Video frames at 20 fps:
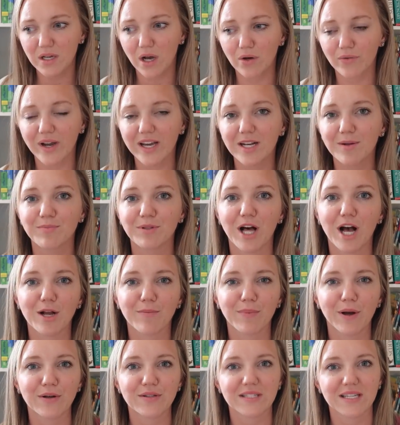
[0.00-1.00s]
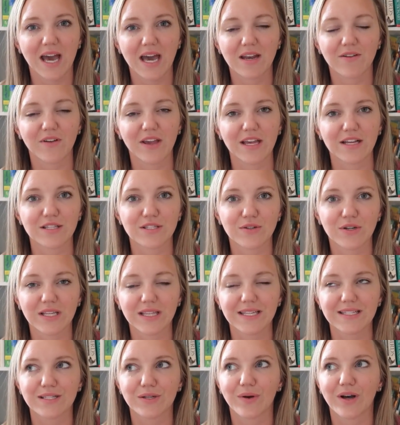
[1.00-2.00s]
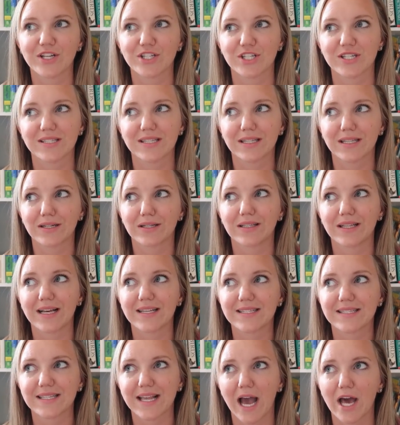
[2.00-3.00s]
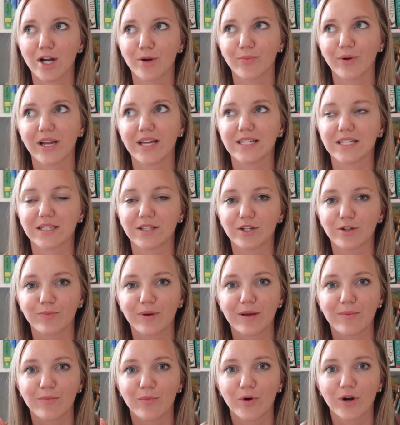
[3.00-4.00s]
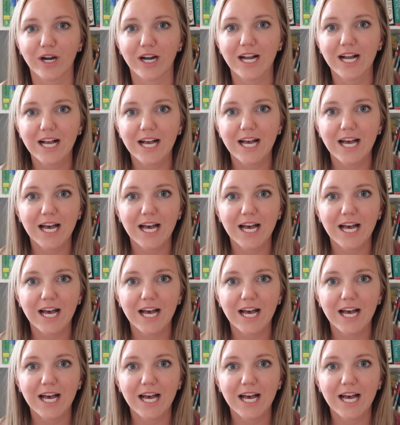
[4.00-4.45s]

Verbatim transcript: I'll write a blog post kind of answering these questions a little less scatterbrained, a little bit more